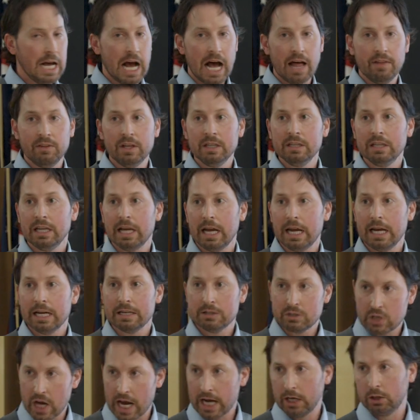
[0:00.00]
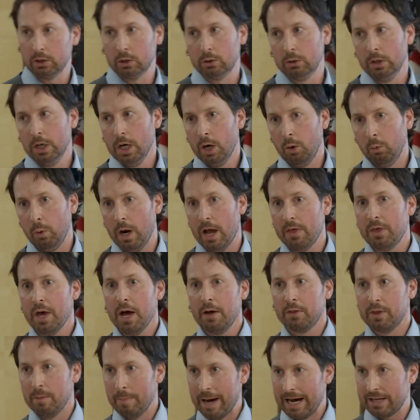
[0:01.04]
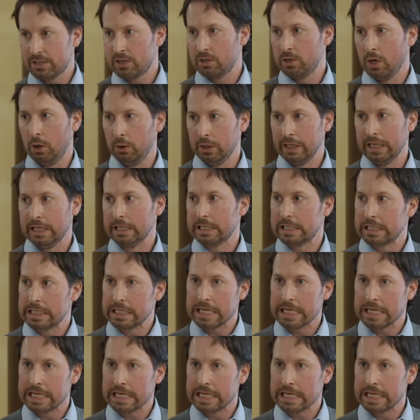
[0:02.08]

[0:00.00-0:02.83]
and then they tangle with the Macedonians,